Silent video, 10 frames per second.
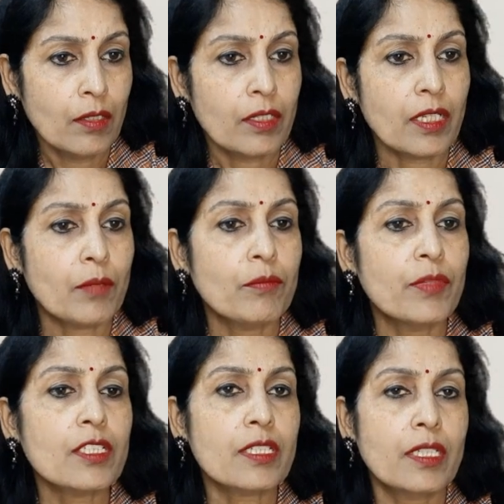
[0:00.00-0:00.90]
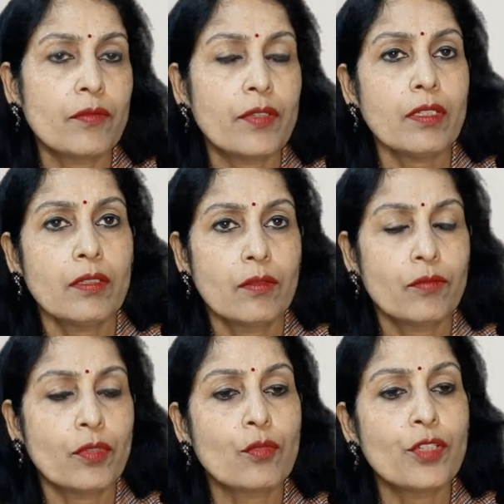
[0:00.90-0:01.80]
numbers given
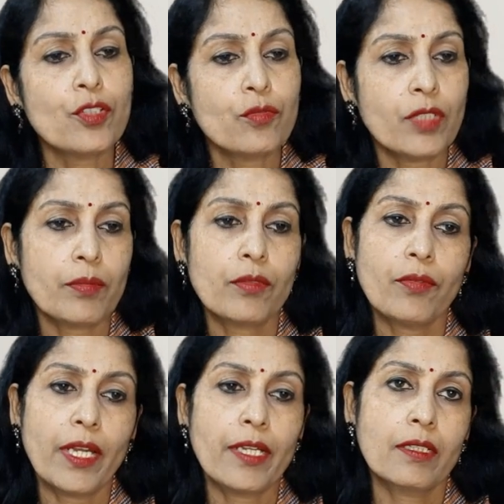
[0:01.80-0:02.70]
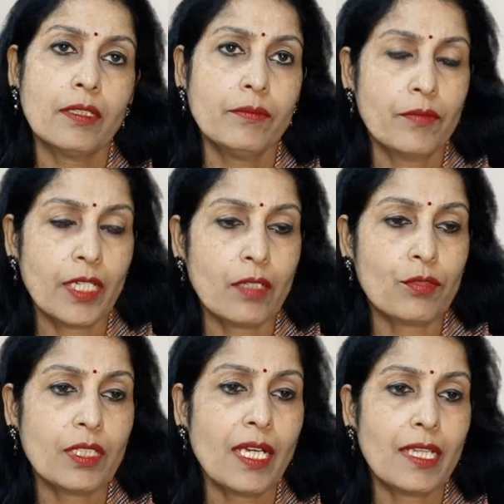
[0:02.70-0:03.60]
for which we have to find
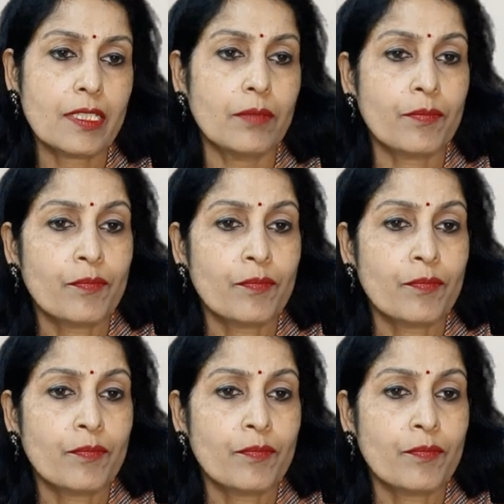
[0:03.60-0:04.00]
out the LCM.